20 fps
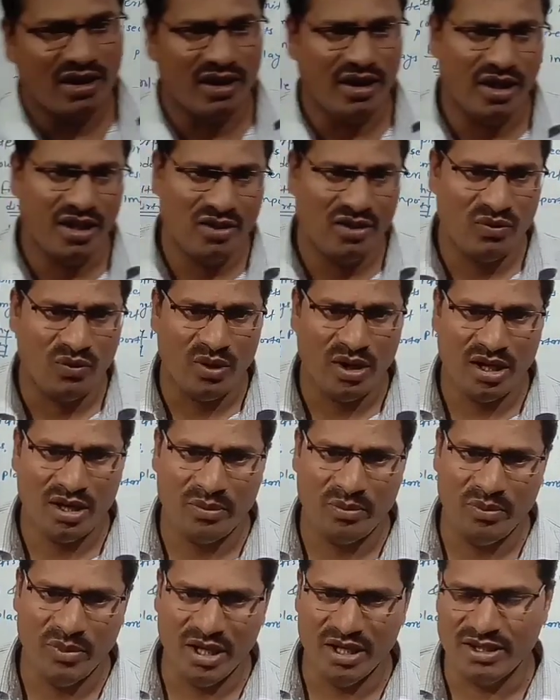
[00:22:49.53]

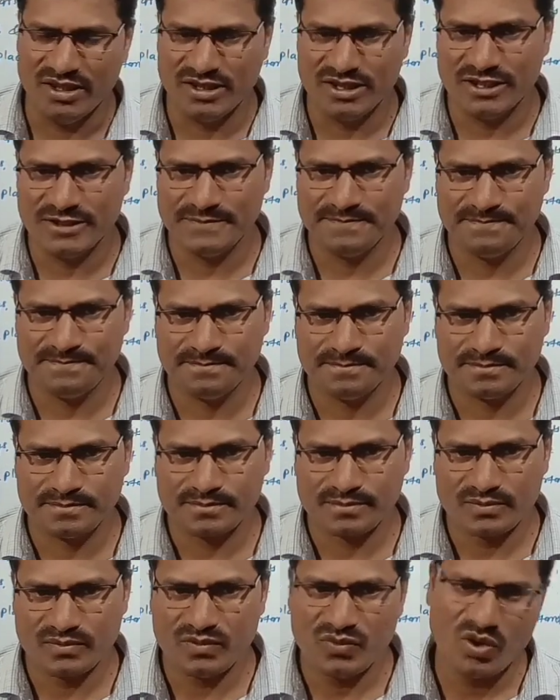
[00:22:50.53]
environment
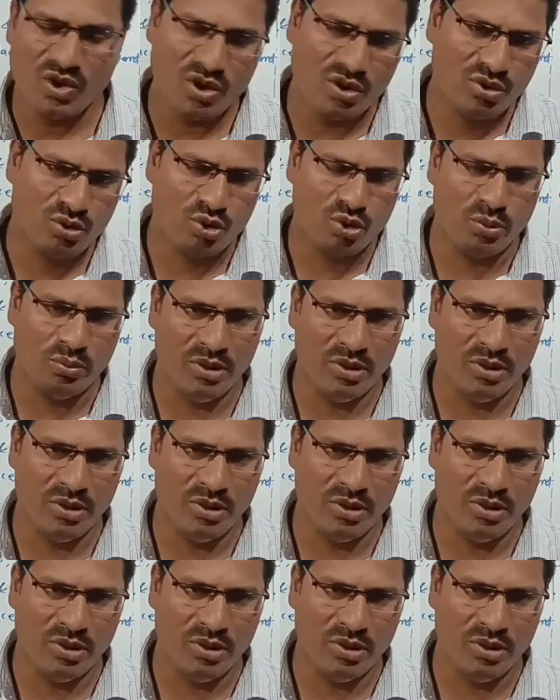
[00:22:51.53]
to